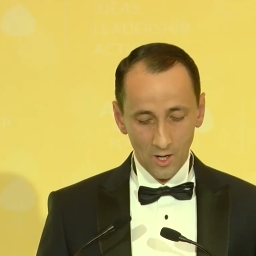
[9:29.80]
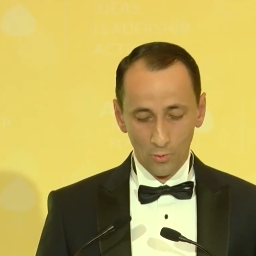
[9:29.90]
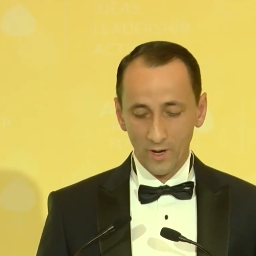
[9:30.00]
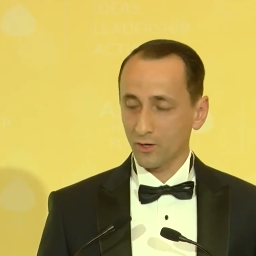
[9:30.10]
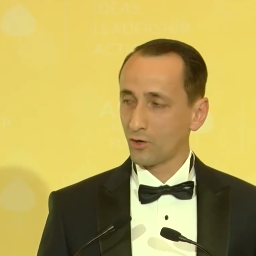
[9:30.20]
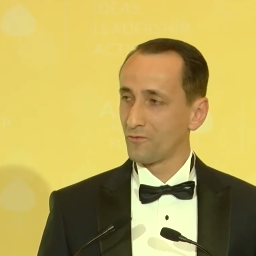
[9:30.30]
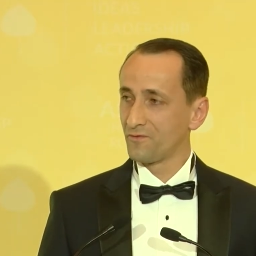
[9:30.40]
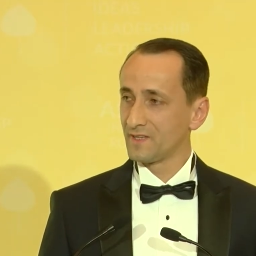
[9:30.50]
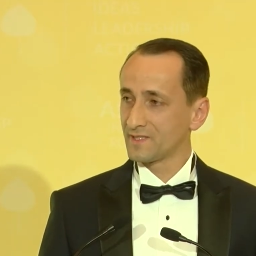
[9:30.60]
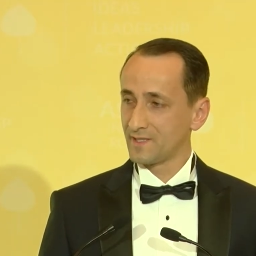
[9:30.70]
We are
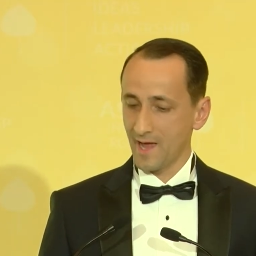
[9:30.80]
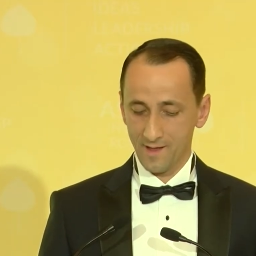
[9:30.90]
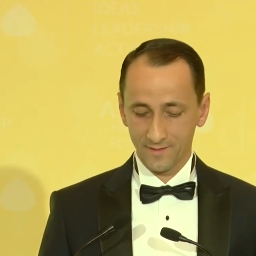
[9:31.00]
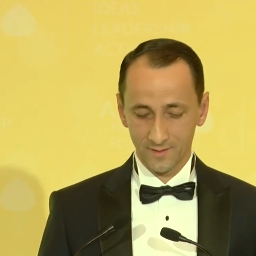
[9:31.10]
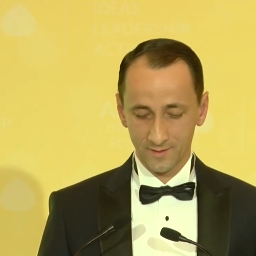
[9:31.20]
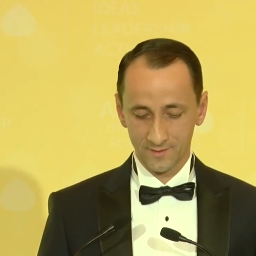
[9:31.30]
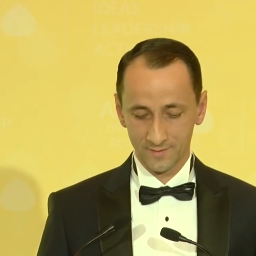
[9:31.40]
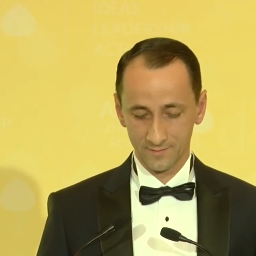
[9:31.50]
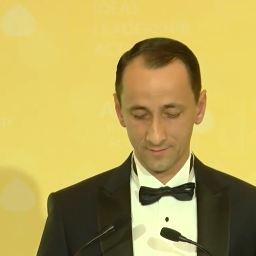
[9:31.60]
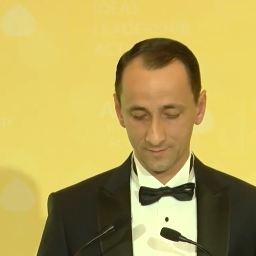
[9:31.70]
convinced that
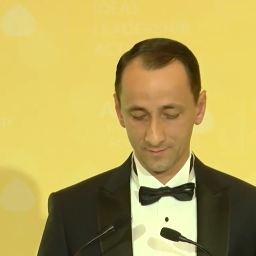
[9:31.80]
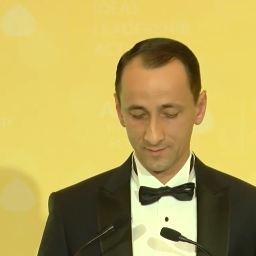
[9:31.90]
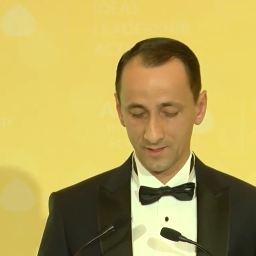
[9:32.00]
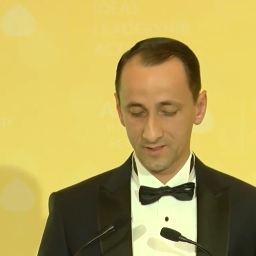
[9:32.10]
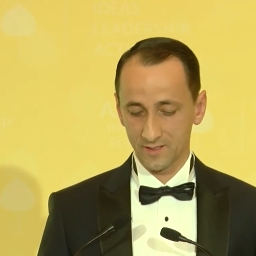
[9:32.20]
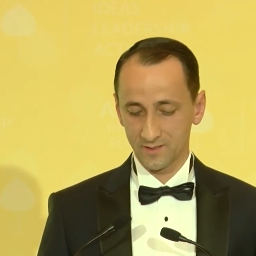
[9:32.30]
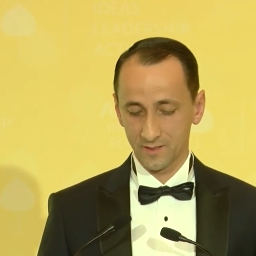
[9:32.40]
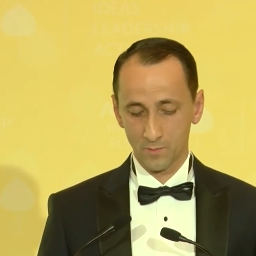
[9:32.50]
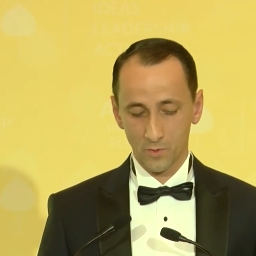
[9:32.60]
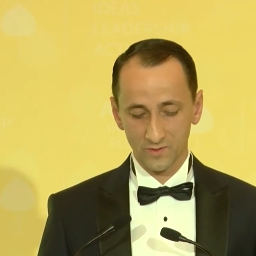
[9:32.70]
this is the
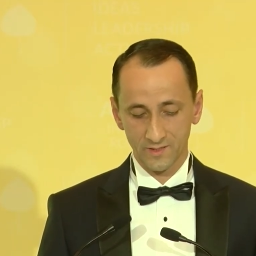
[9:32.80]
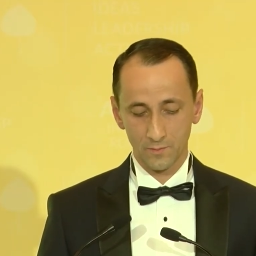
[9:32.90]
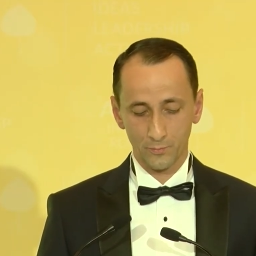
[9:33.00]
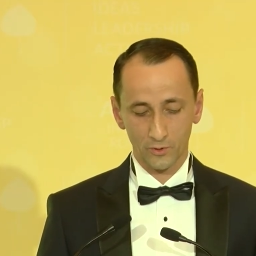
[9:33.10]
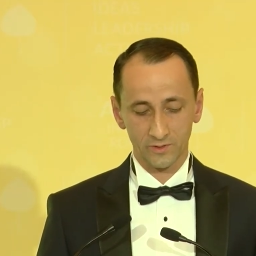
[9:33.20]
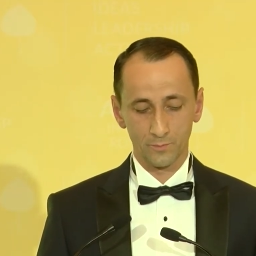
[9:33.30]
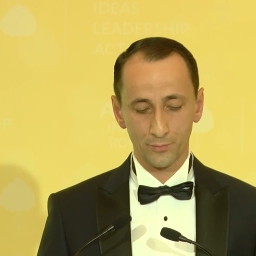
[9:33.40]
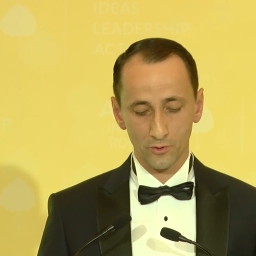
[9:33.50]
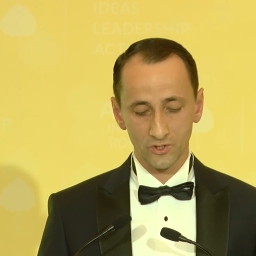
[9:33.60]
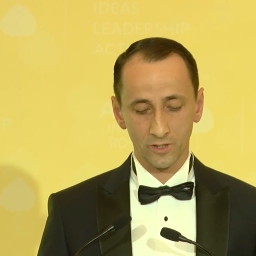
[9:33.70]
most important
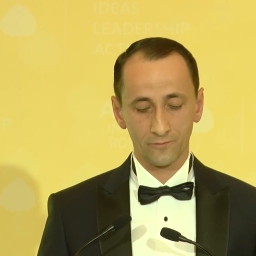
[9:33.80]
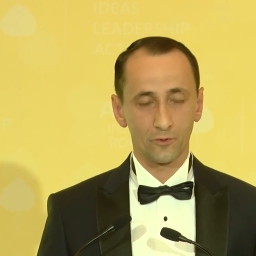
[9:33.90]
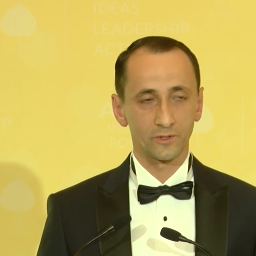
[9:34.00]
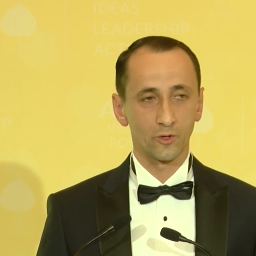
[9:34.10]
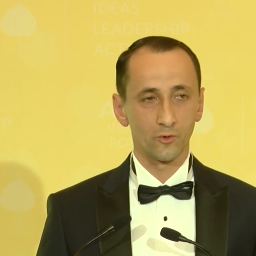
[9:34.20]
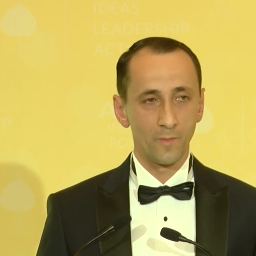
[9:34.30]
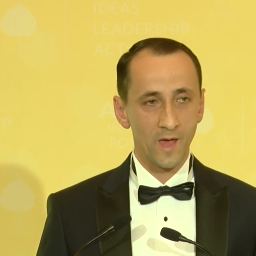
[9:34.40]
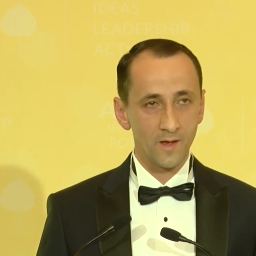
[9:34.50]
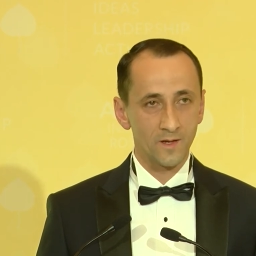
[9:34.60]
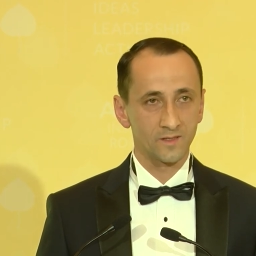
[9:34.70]
project for the
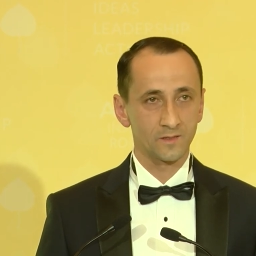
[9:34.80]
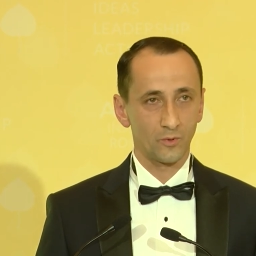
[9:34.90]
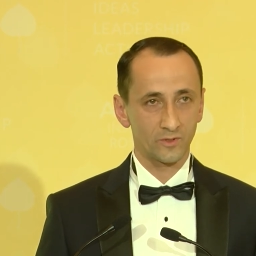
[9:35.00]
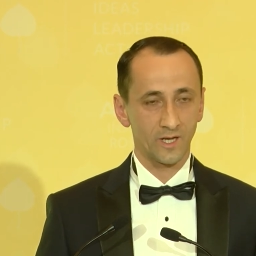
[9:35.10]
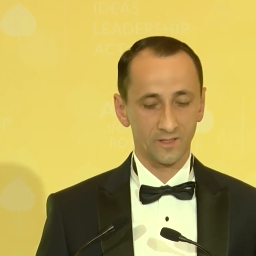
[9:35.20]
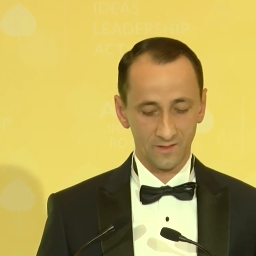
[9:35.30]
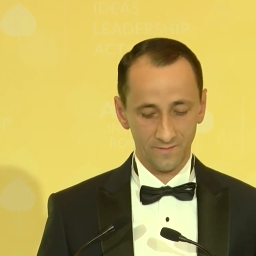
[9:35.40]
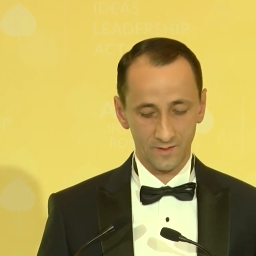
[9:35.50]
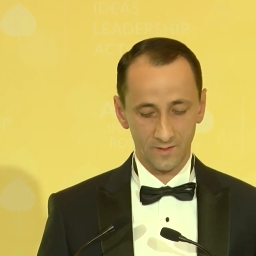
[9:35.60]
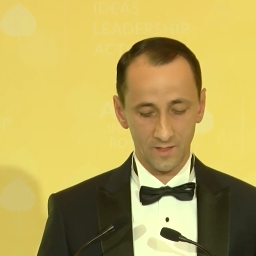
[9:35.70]
Romanian sport
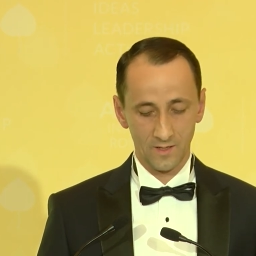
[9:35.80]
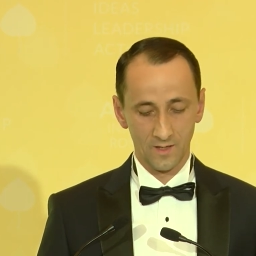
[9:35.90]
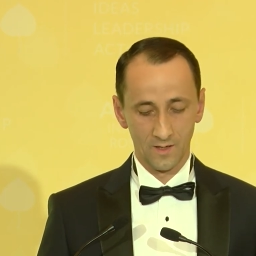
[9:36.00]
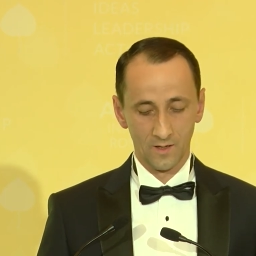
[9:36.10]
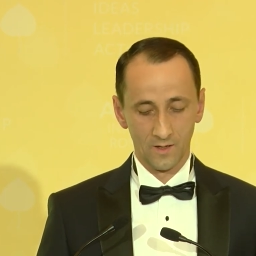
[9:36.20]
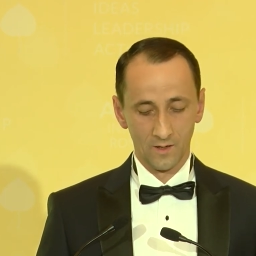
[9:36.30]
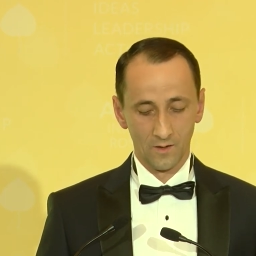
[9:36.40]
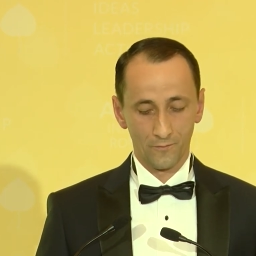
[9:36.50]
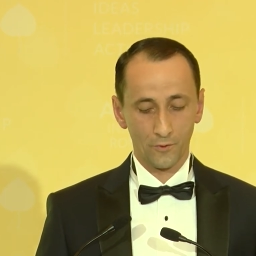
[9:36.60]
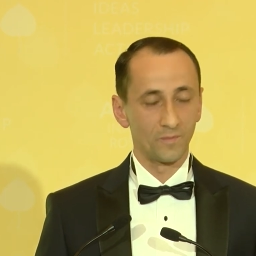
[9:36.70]
activity
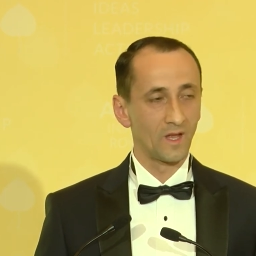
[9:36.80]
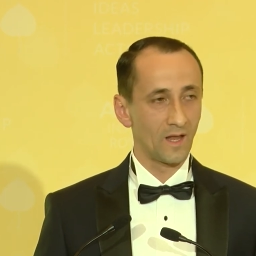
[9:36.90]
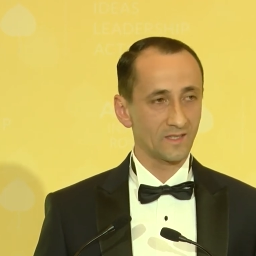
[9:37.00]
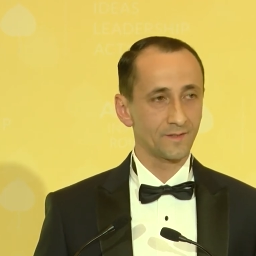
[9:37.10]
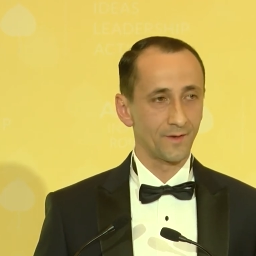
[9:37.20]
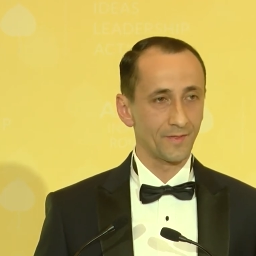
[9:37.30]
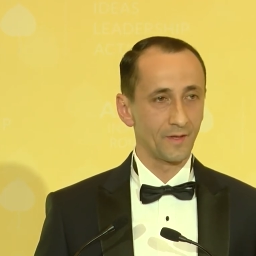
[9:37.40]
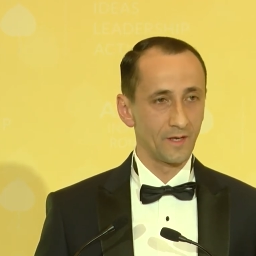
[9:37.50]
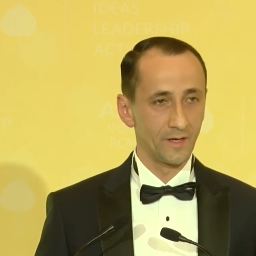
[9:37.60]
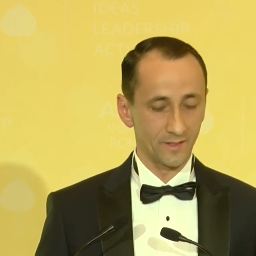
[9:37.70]
from the last 30
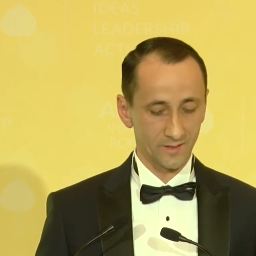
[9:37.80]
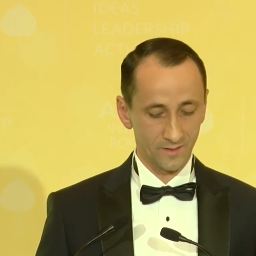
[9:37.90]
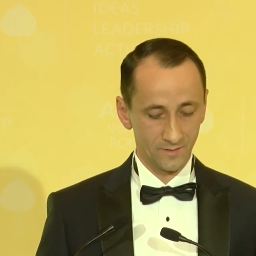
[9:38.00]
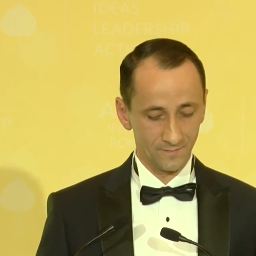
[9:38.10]
years.